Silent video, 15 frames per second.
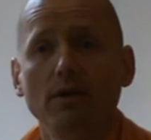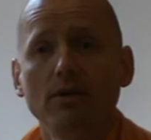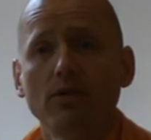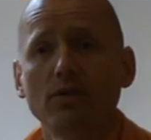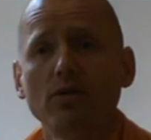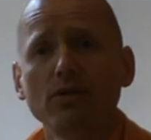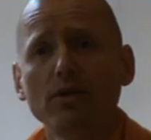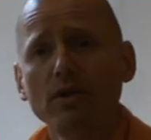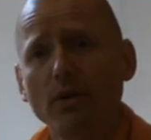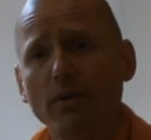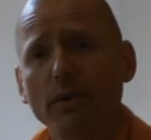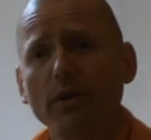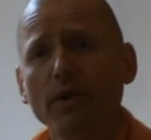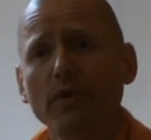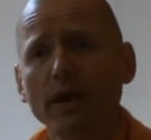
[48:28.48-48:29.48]
So the
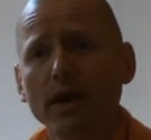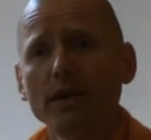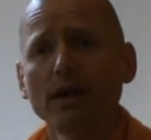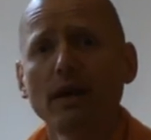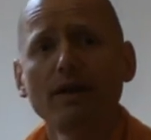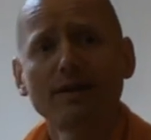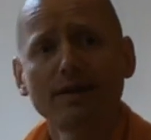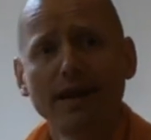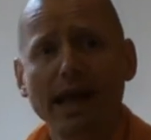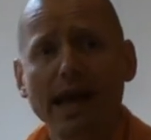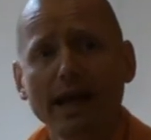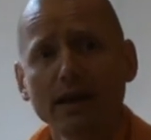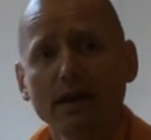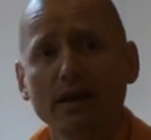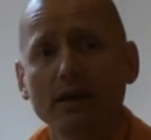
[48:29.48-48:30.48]
only thing that is
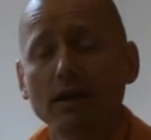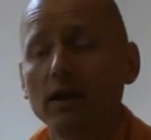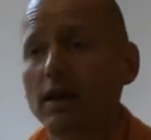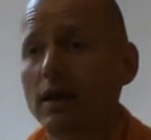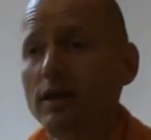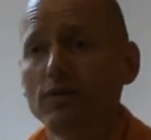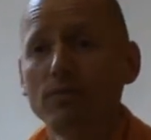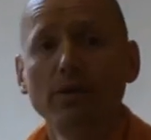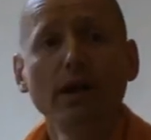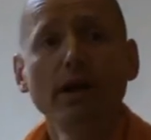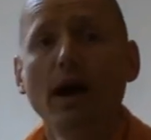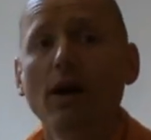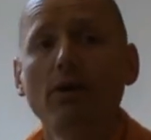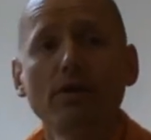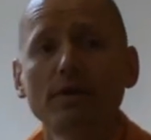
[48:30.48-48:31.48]
lacking is really
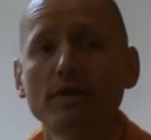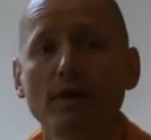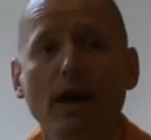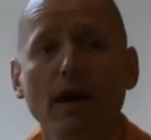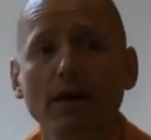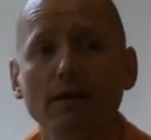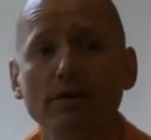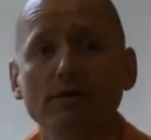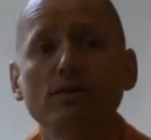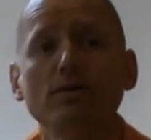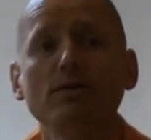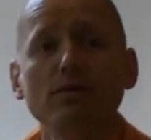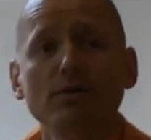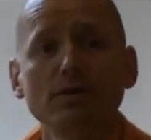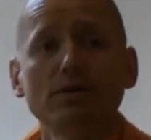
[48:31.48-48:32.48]
our desire to
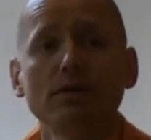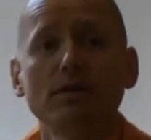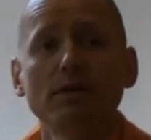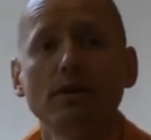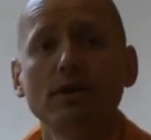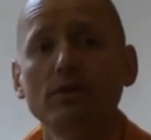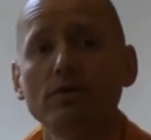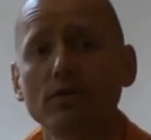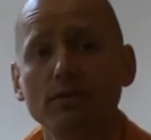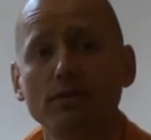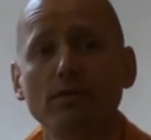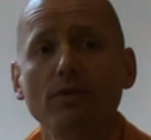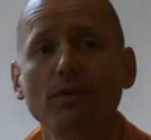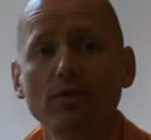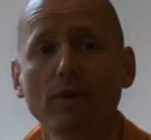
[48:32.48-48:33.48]
use it to the
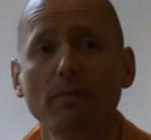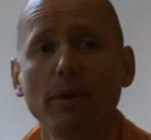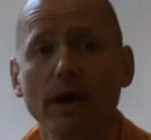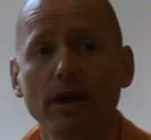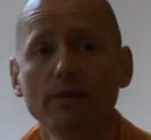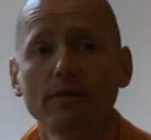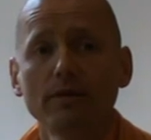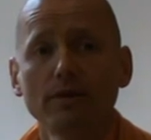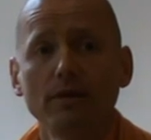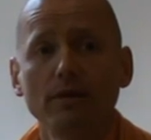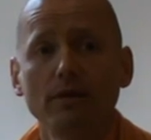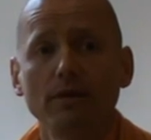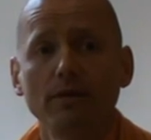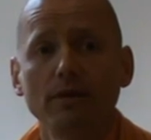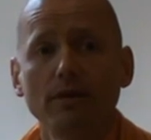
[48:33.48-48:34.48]
fullest capacity.
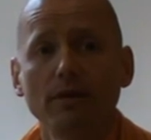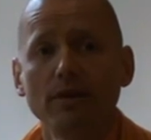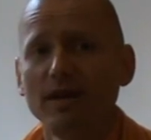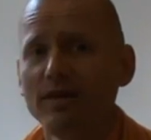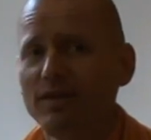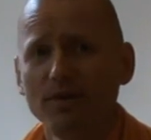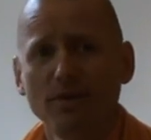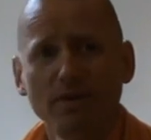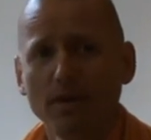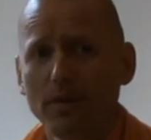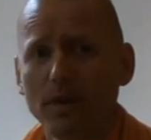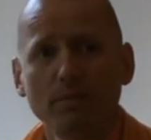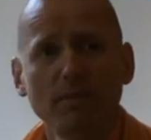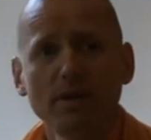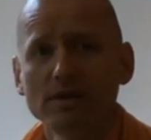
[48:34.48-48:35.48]
That's the only
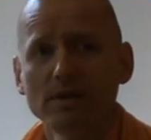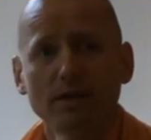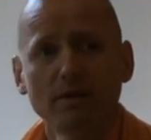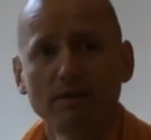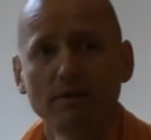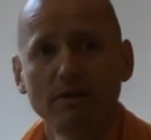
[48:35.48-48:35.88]
thing missing.